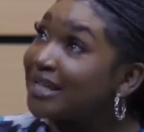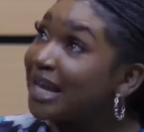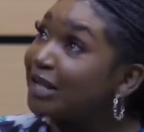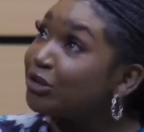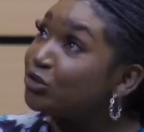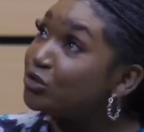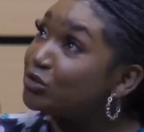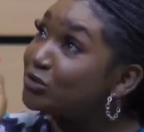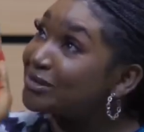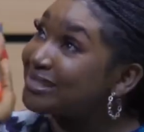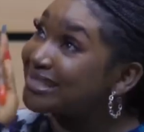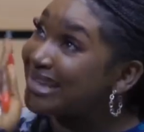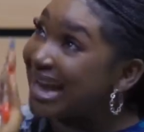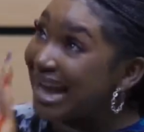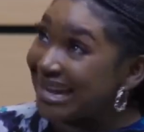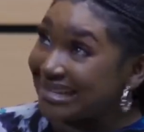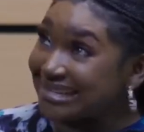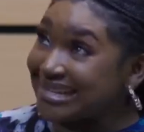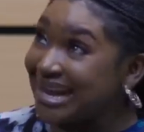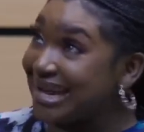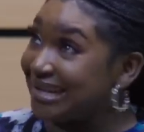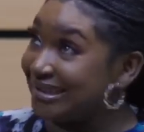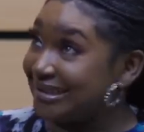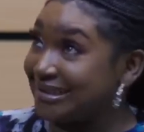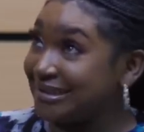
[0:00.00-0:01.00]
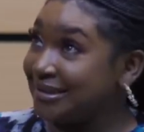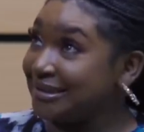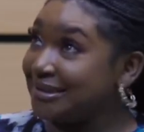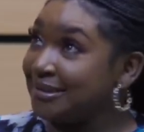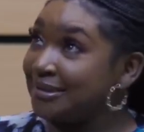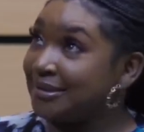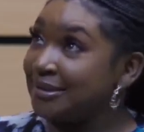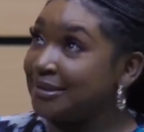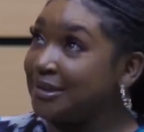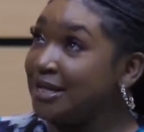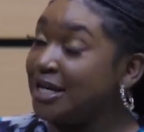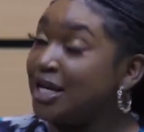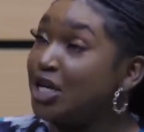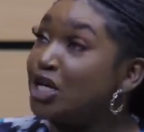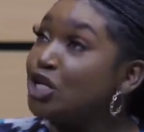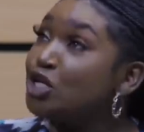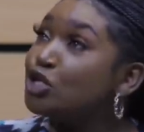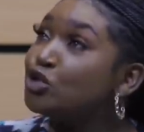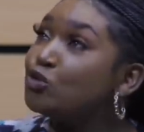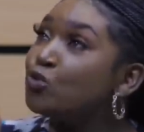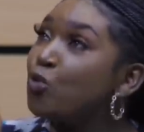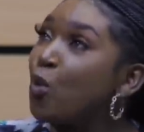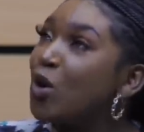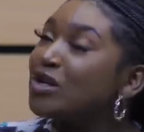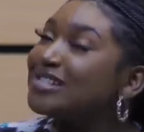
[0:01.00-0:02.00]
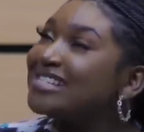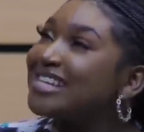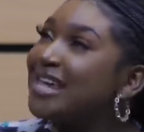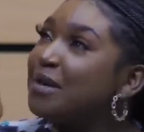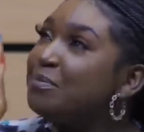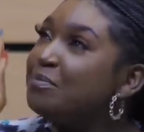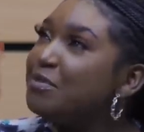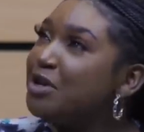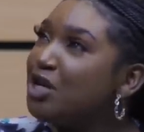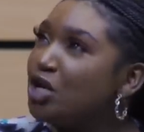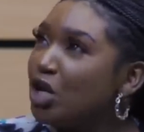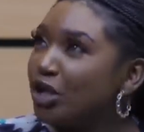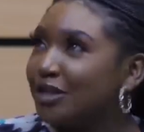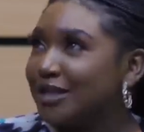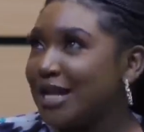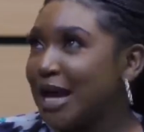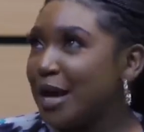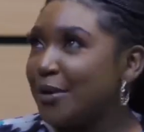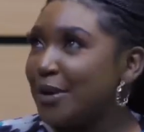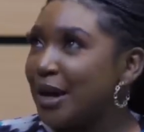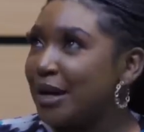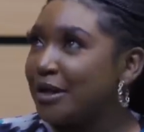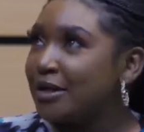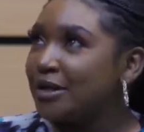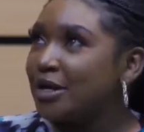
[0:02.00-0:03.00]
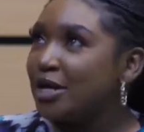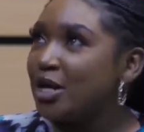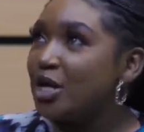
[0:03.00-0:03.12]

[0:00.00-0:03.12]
that you scattered, is worth 1 million naira.